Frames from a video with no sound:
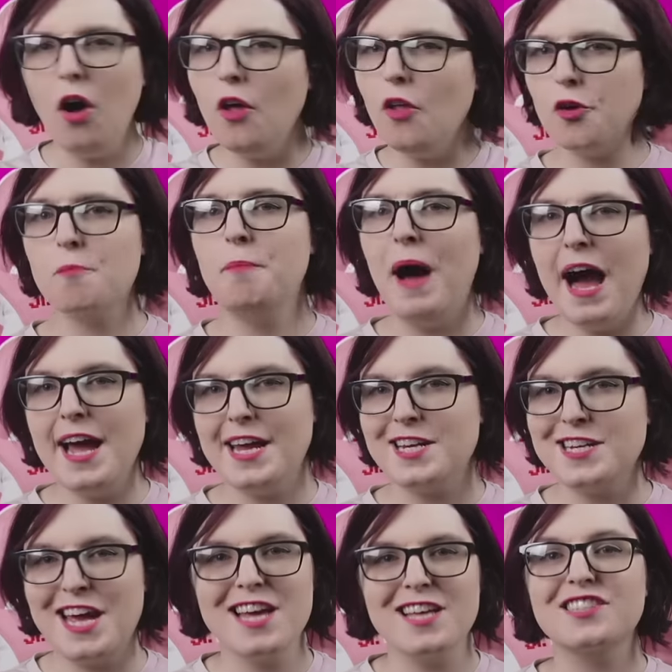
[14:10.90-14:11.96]
all they're
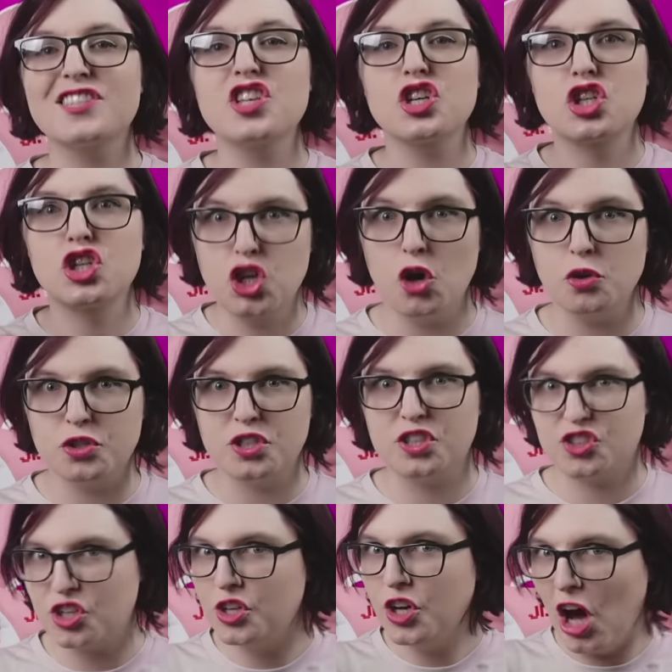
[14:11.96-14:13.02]
buying is the
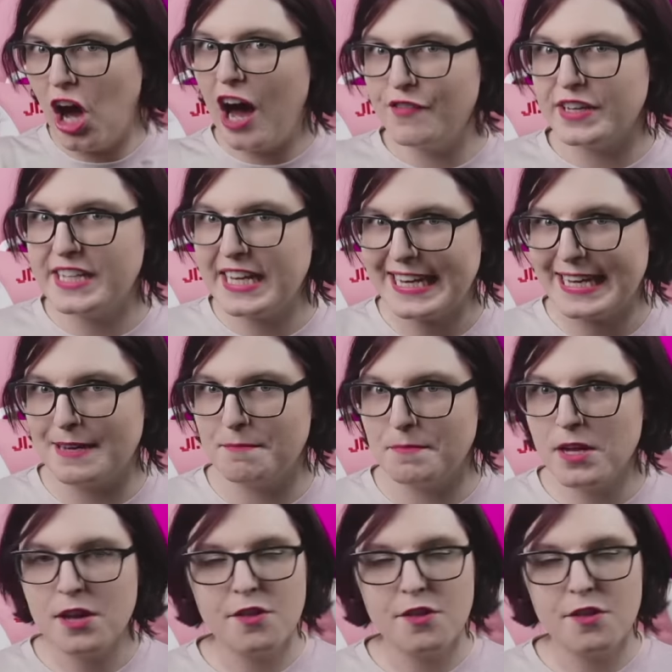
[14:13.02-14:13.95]
ghost of a game.